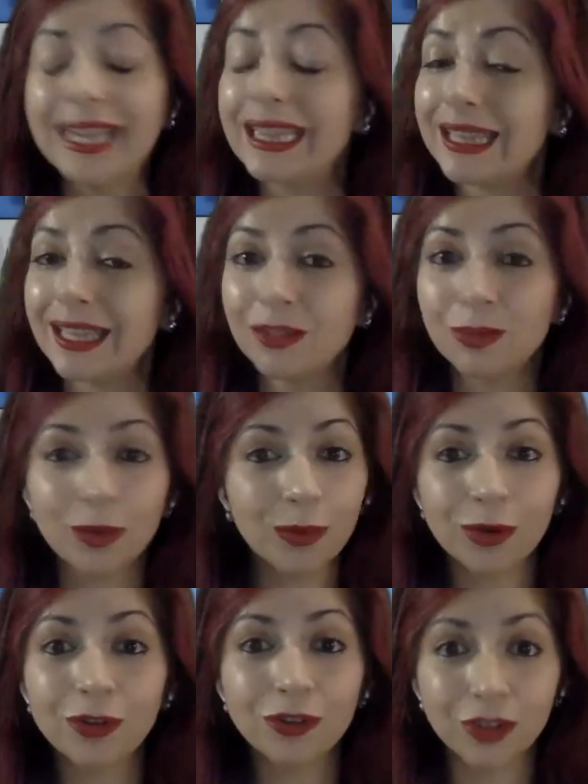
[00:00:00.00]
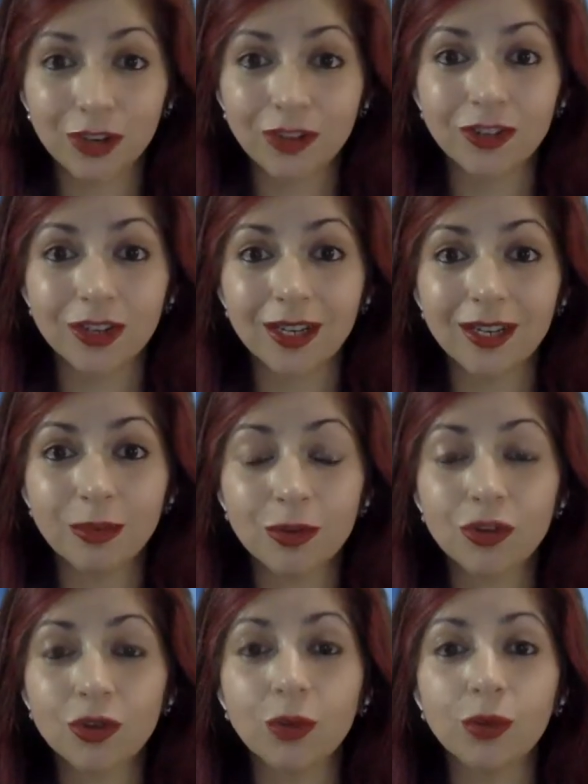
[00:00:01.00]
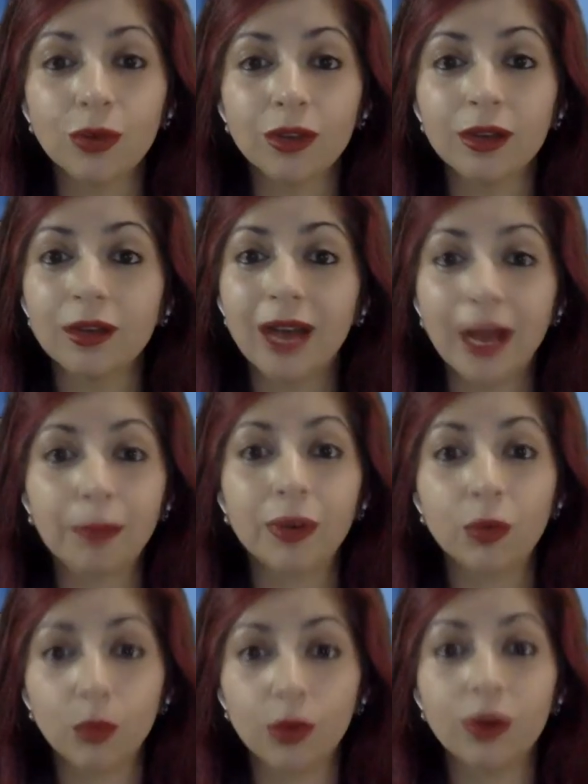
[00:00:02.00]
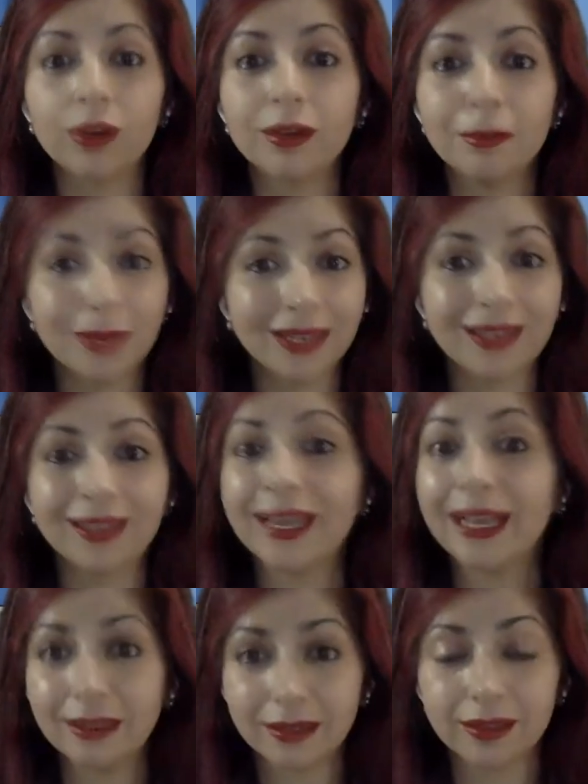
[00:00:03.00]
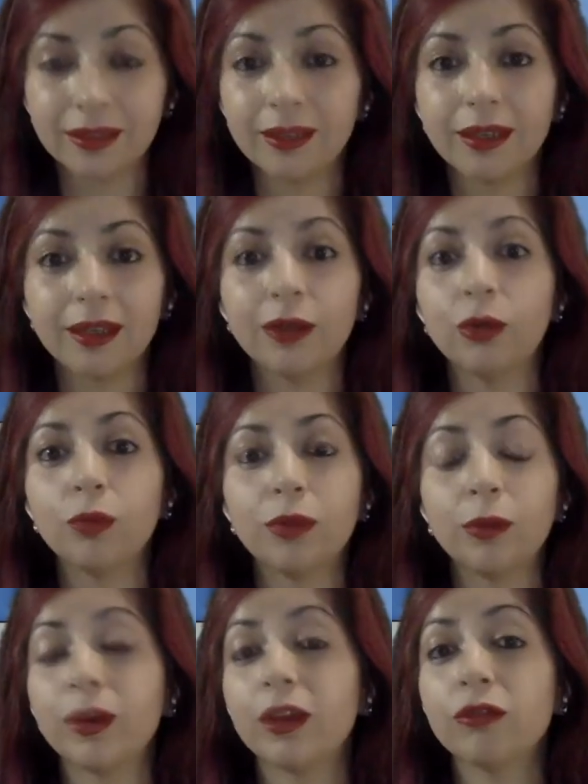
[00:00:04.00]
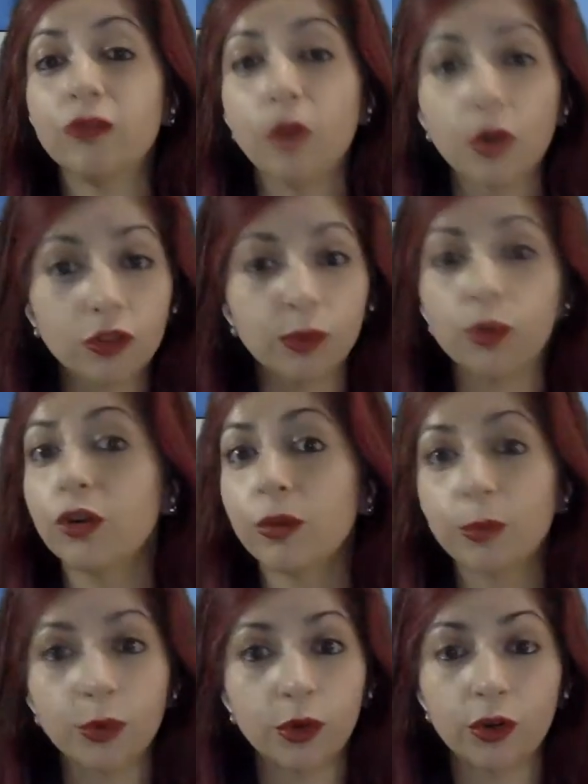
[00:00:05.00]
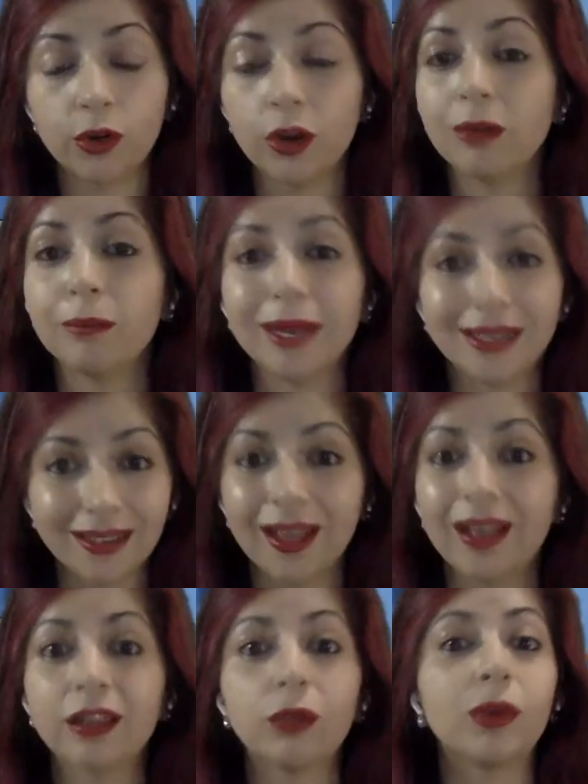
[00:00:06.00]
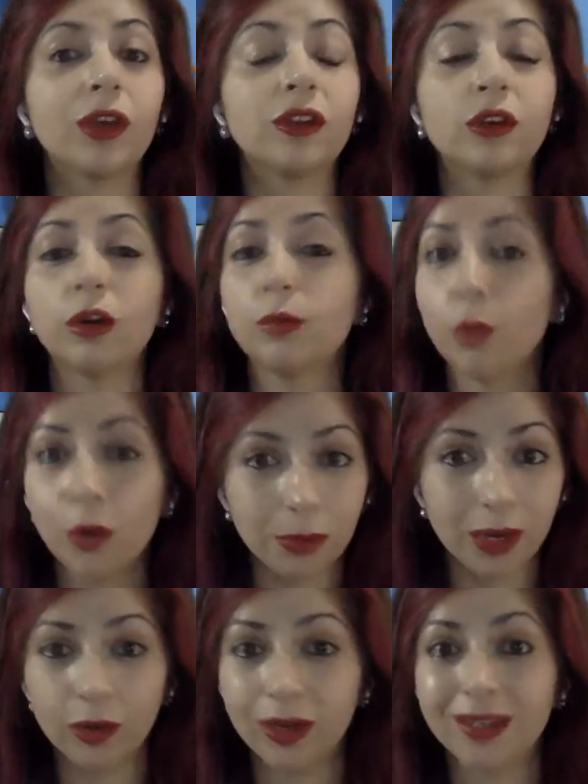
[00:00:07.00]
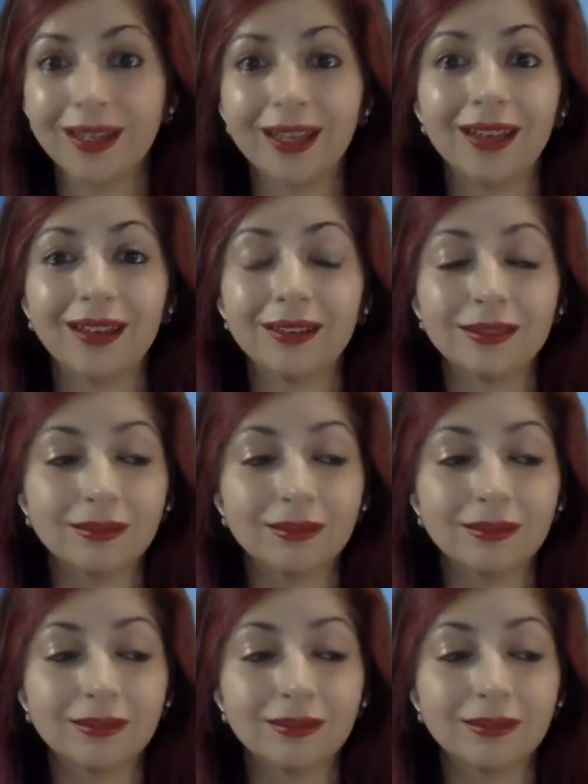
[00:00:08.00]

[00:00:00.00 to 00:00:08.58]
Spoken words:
That's what I wanted to share today. I wish you all a happy World Mental Health Day, and I hope that we can focus more and more on mental health and we can talk more about it and